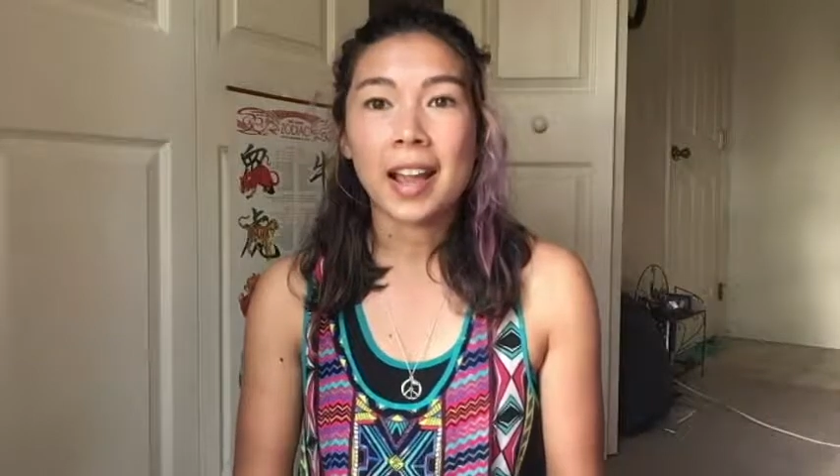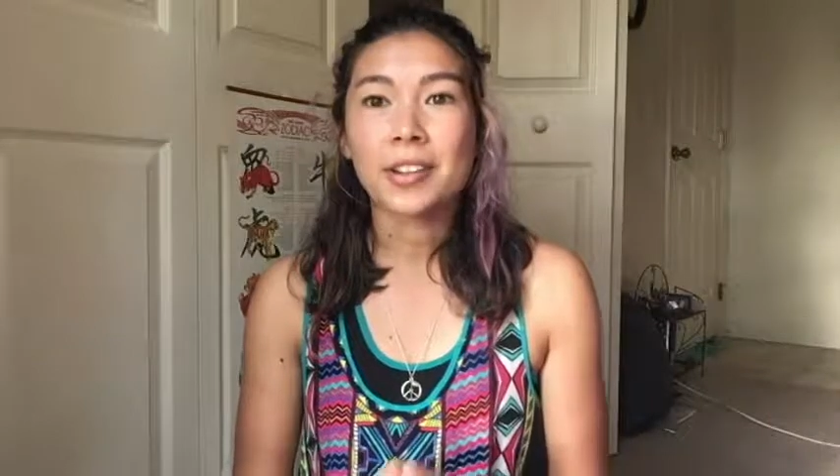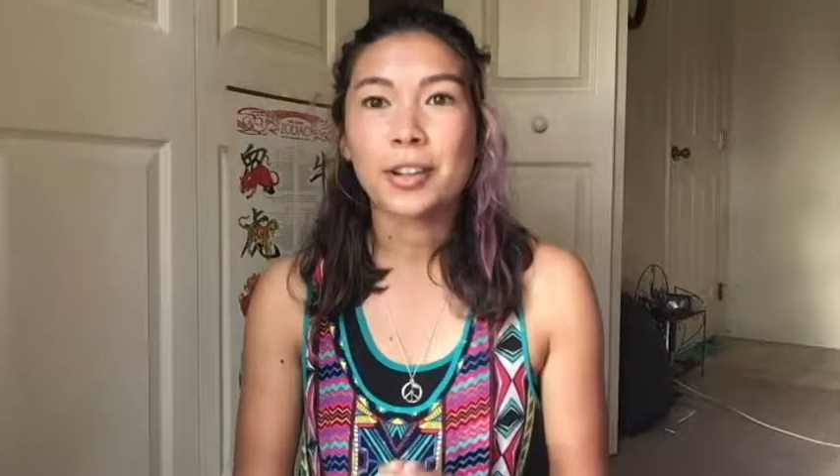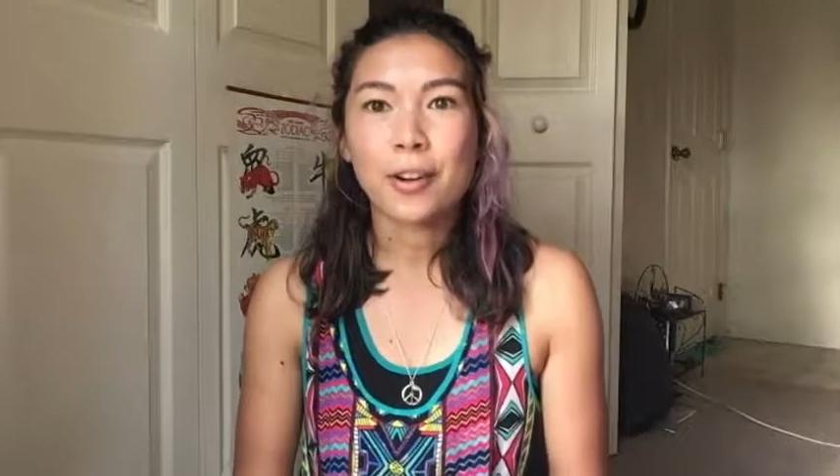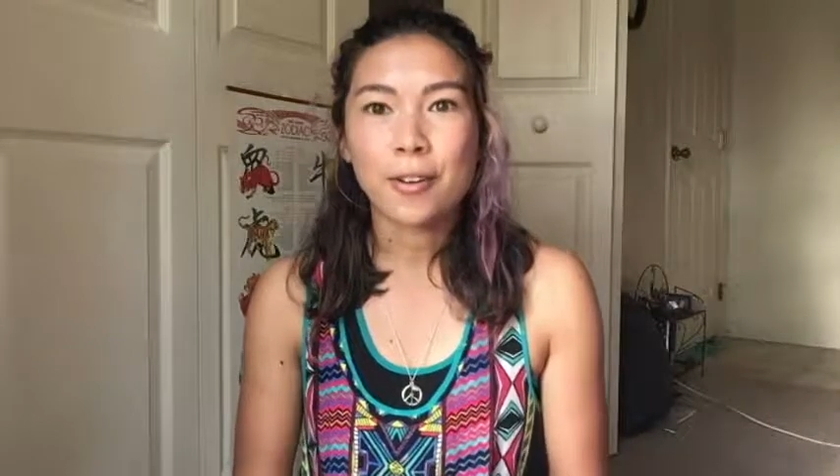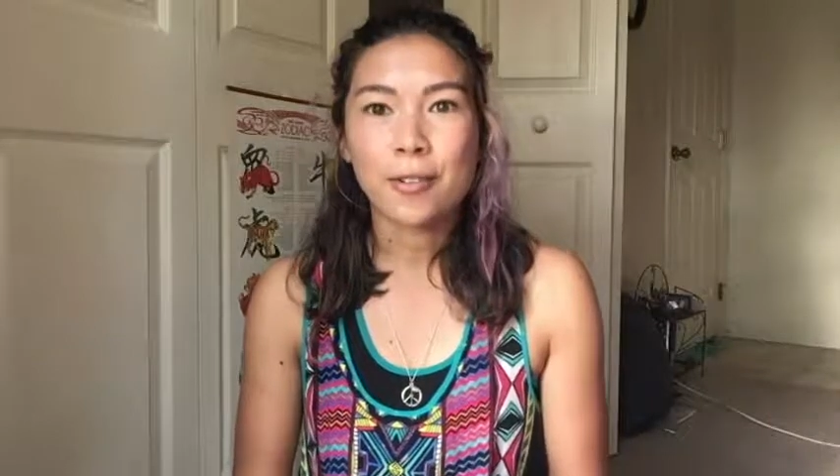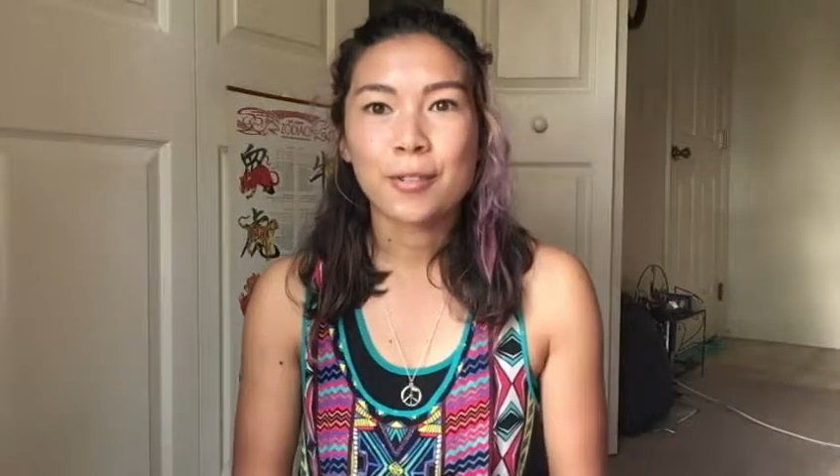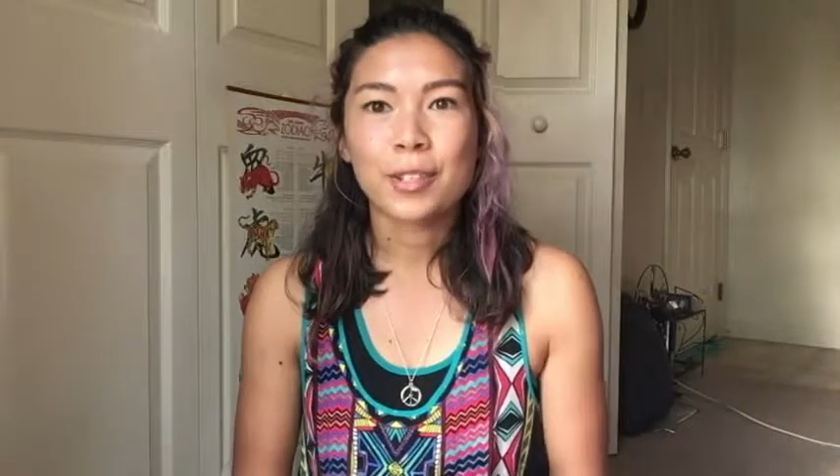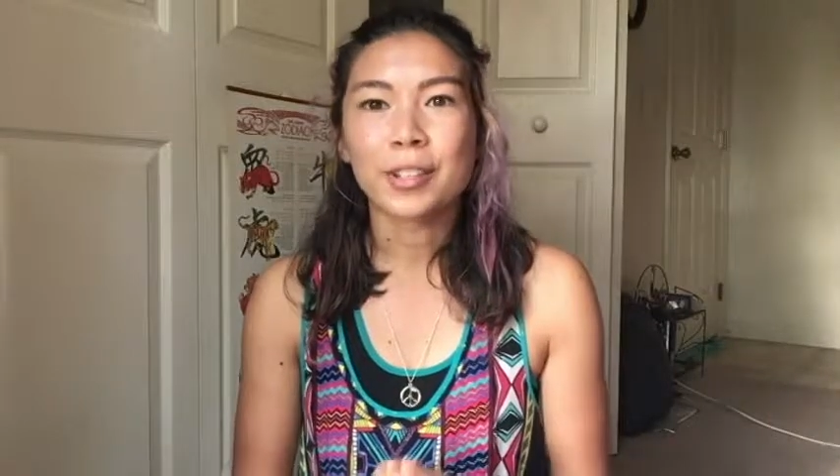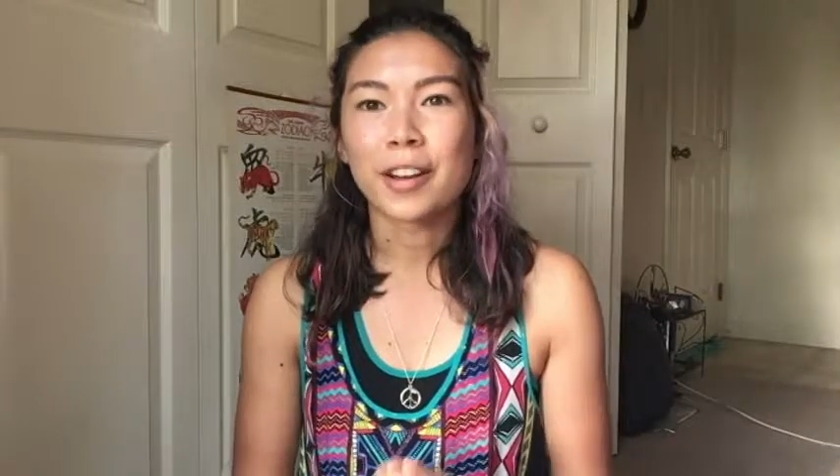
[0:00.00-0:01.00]
I know
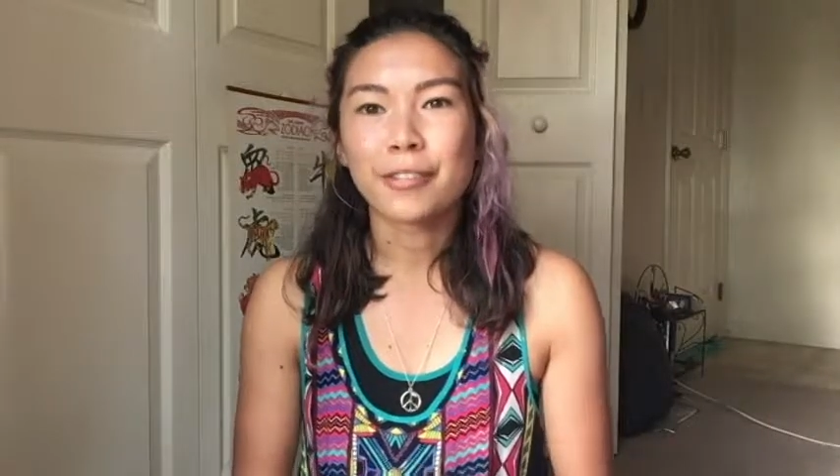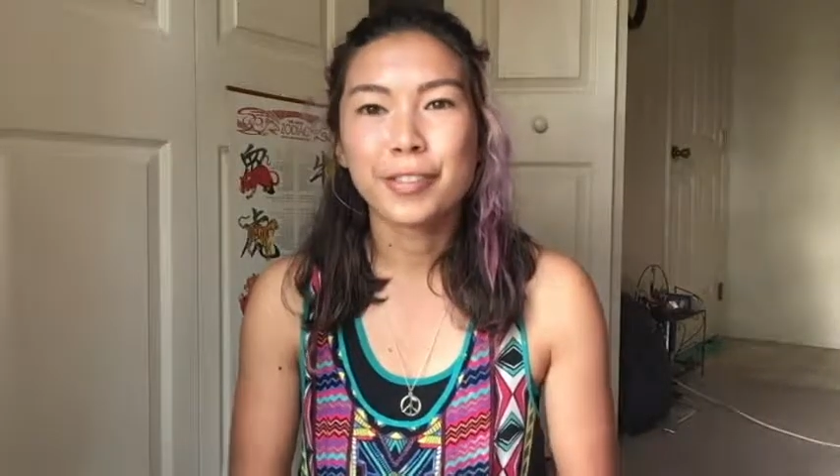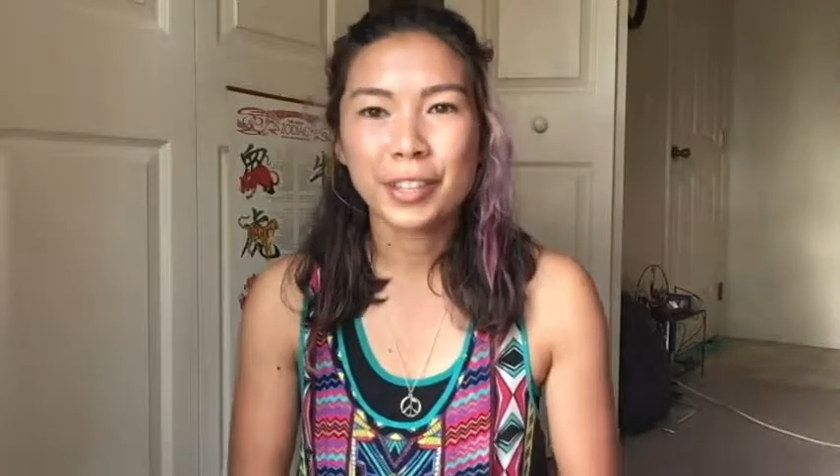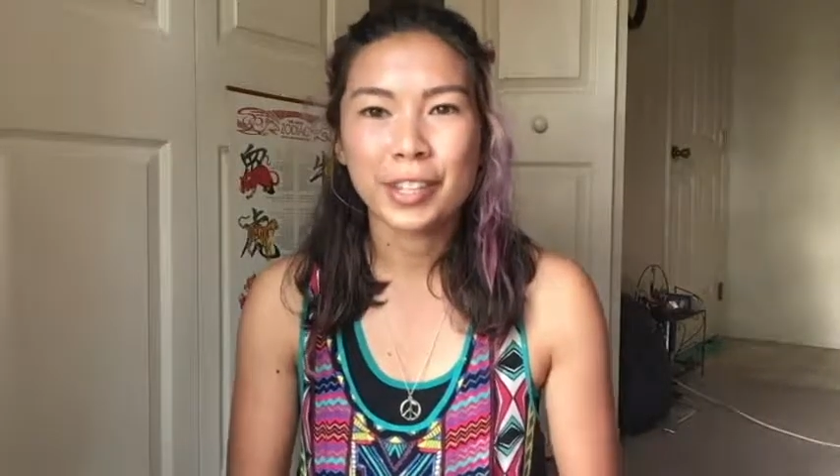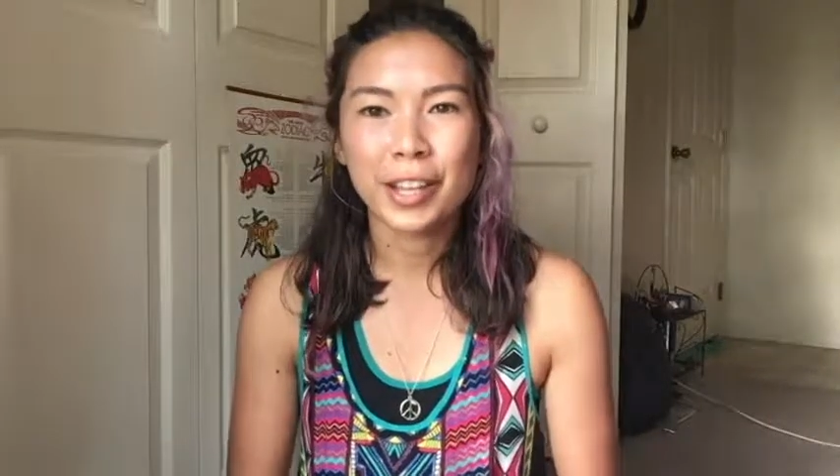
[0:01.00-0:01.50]
you're not feeling